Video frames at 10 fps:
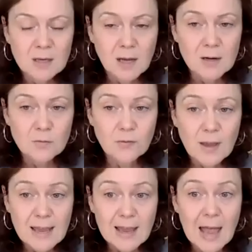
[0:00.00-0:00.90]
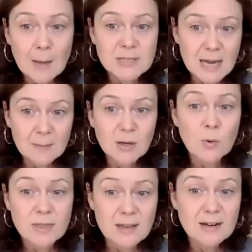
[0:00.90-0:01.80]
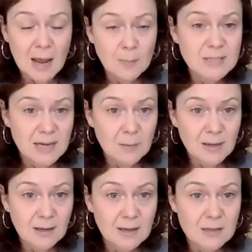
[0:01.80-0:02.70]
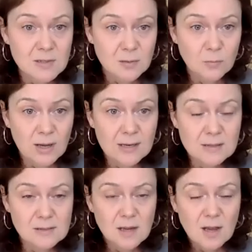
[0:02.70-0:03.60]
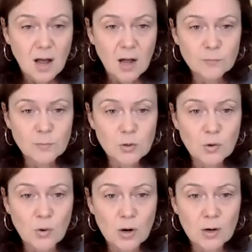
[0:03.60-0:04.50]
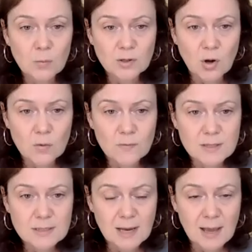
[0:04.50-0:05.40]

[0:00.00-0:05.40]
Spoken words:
kind of epidemic within an epidemic in some ways, or with COVID.